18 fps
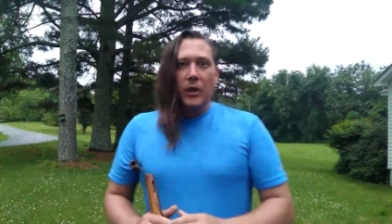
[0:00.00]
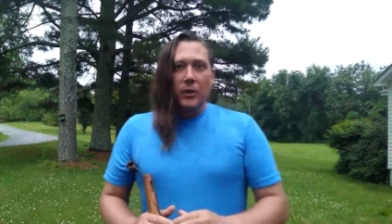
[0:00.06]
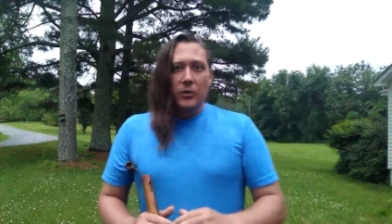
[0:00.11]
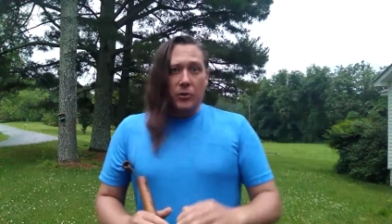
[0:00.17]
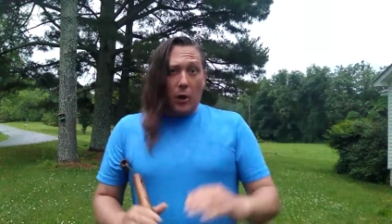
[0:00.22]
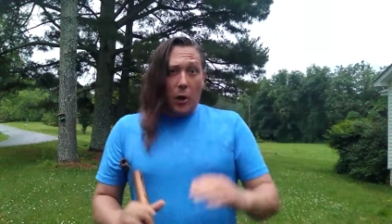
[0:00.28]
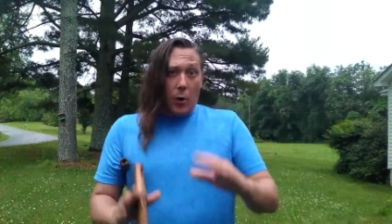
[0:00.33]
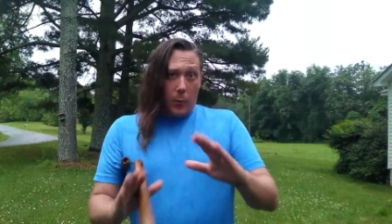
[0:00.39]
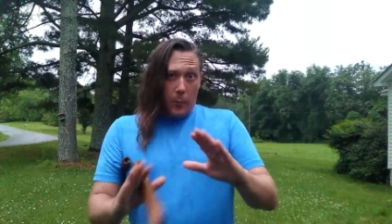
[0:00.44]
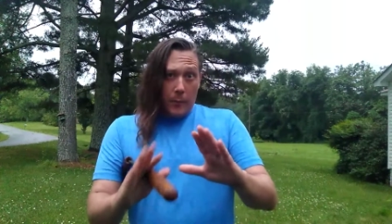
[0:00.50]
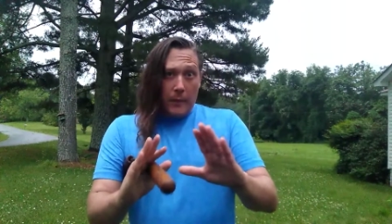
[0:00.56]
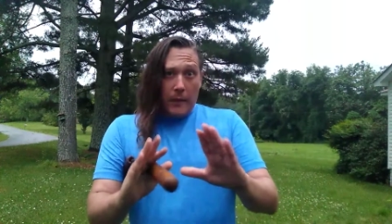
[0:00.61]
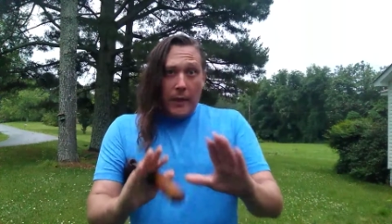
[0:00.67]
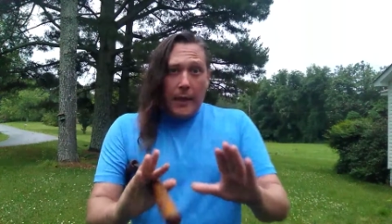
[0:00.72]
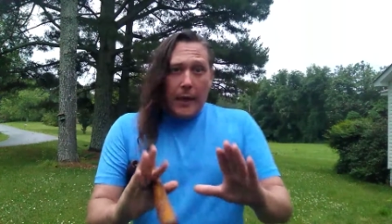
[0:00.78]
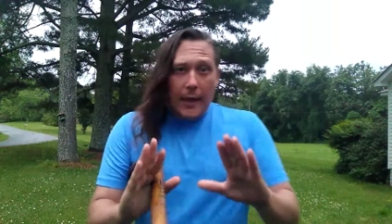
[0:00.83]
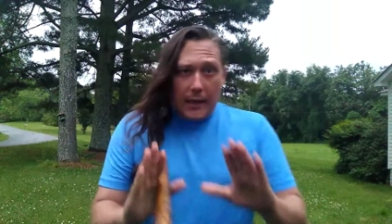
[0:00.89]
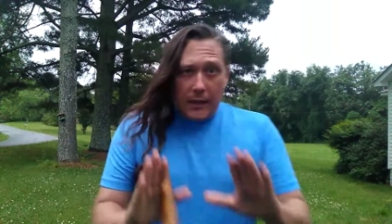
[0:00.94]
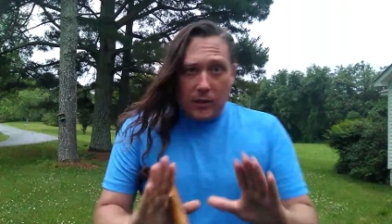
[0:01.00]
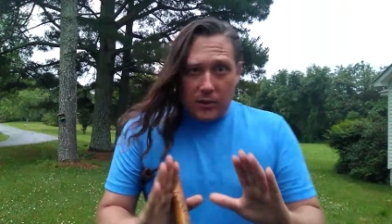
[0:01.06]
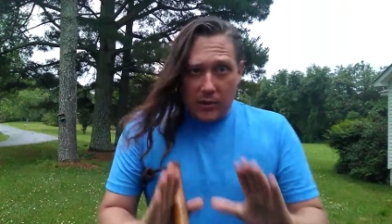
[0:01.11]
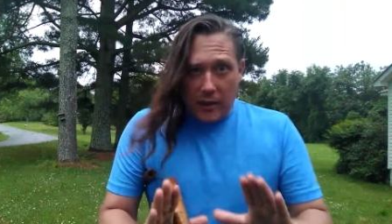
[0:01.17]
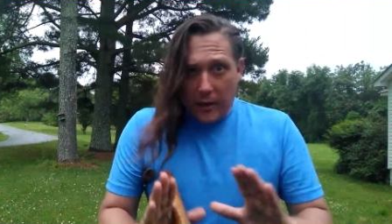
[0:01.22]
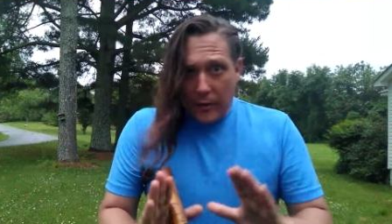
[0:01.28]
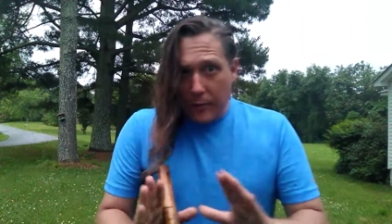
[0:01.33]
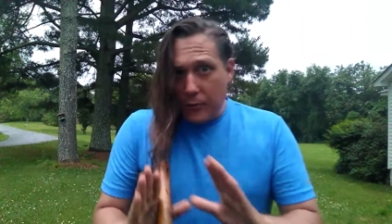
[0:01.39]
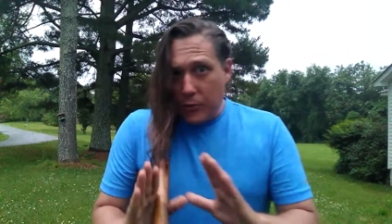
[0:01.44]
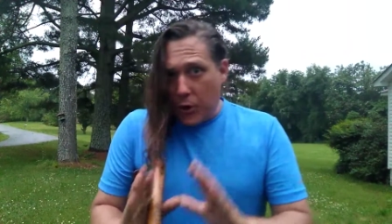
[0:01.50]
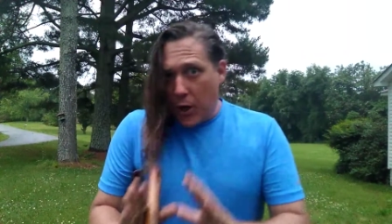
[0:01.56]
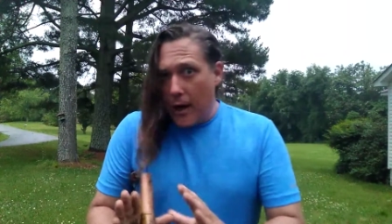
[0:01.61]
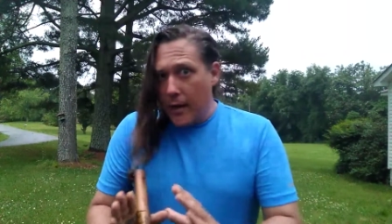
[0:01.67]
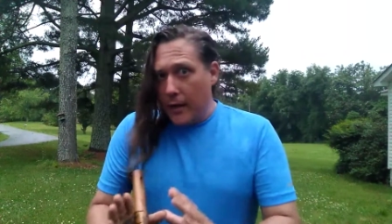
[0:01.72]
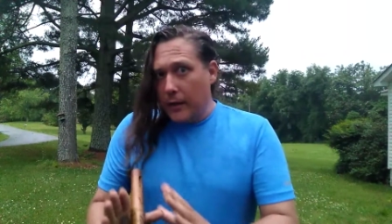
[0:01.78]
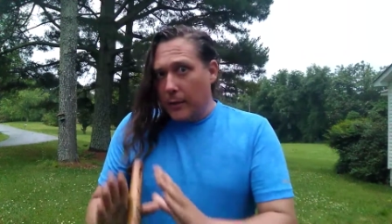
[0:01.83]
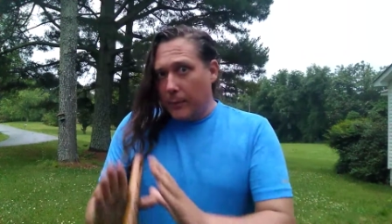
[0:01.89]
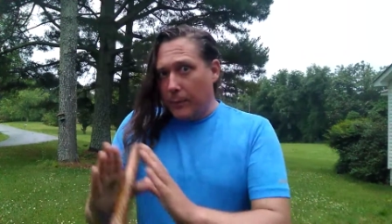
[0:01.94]
So instead of
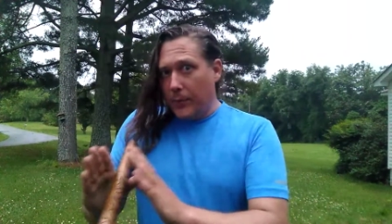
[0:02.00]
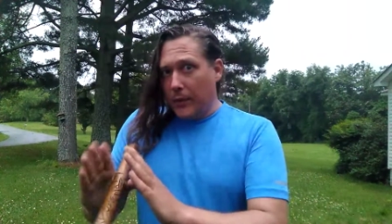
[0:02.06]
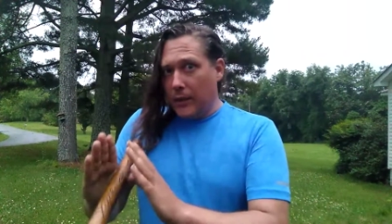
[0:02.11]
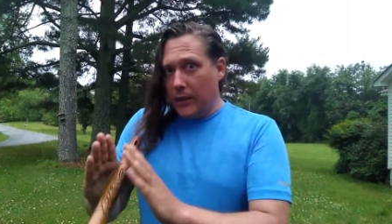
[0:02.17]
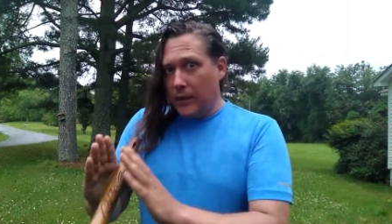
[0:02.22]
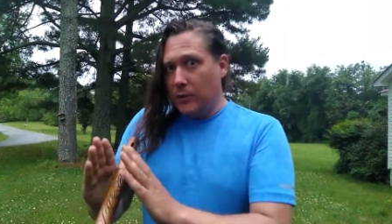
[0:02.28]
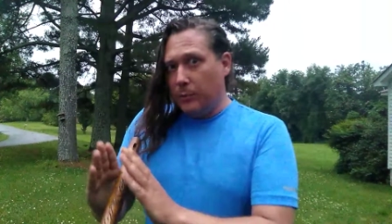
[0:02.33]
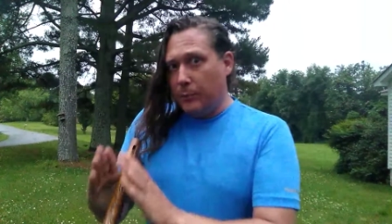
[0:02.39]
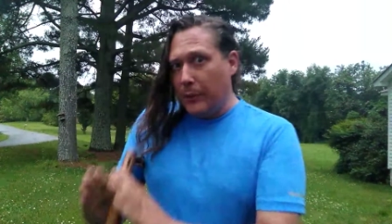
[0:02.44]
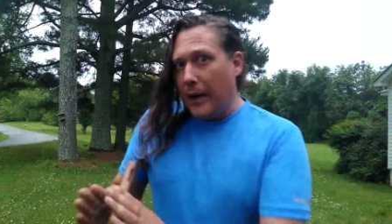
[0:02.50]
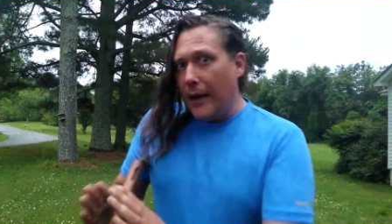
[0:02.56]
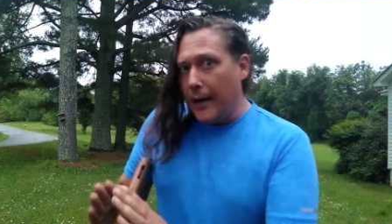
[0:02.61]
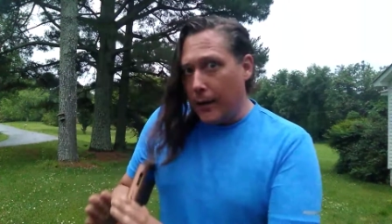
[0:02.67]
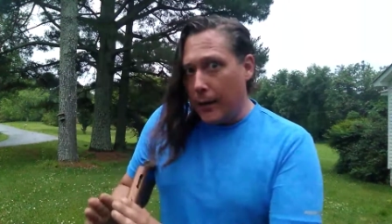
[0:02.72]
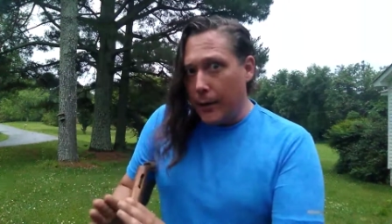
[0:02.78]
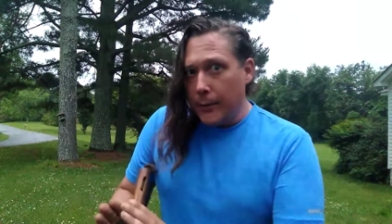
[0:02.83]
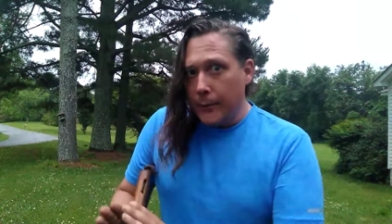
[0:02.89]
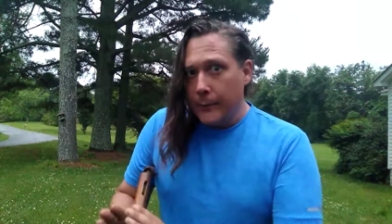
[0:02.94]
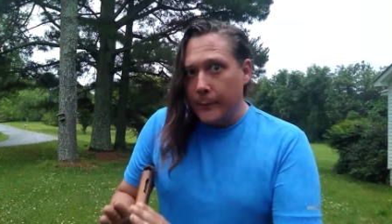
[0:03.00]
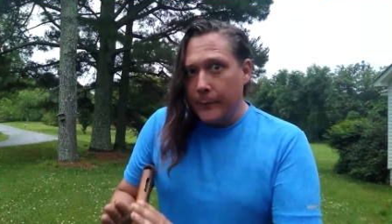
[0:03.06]
training the police better,